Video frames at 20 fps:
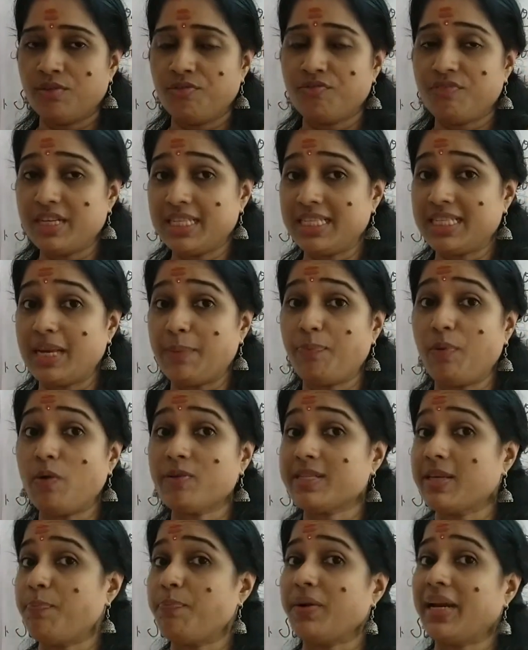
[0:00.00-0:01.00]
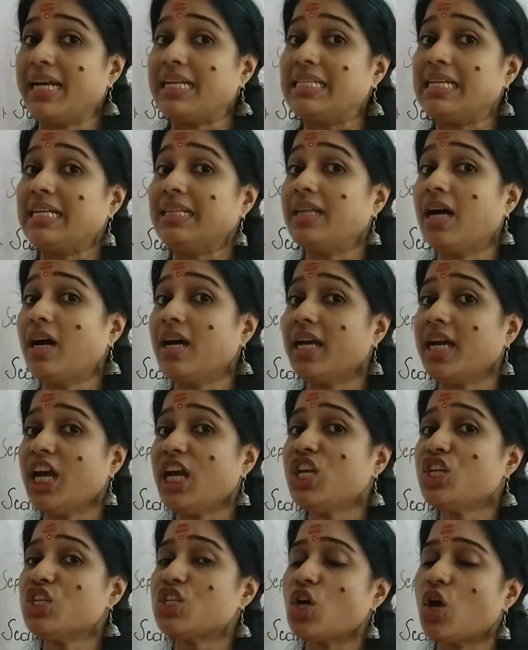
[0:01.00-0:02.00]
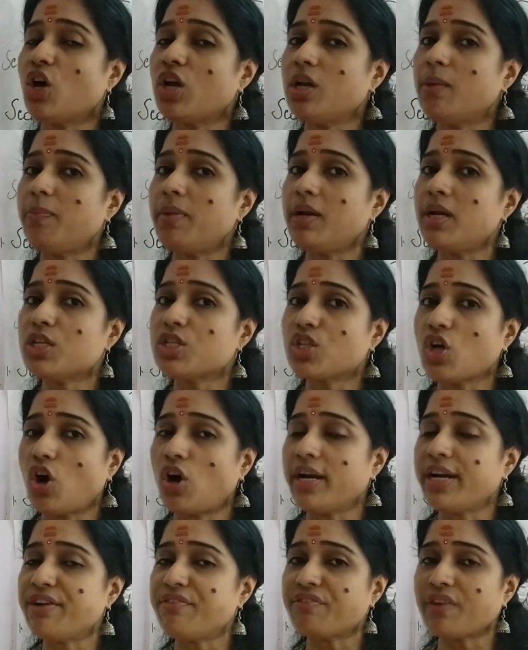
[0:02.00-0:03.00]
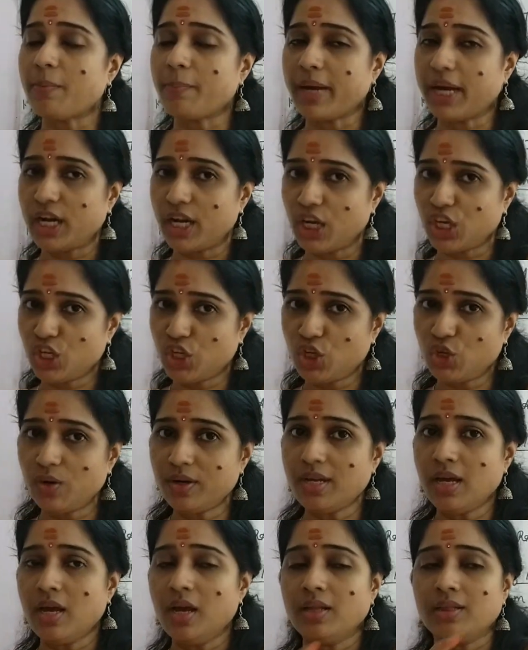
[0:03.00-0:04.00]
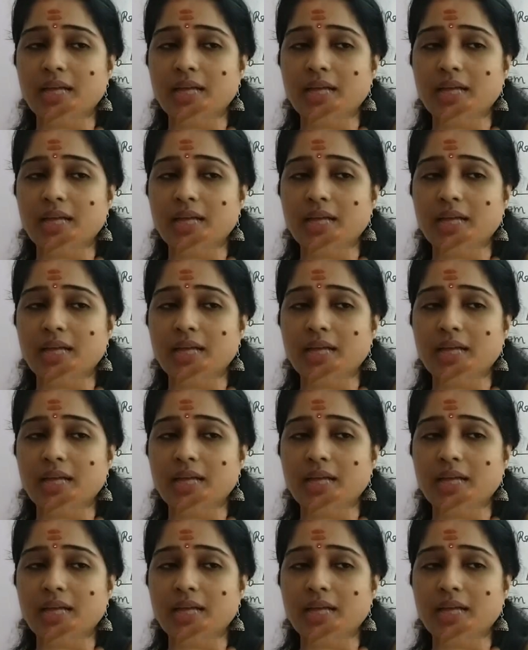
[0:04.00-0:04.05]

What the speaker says: First step of separating the insoluble solid from a liquid,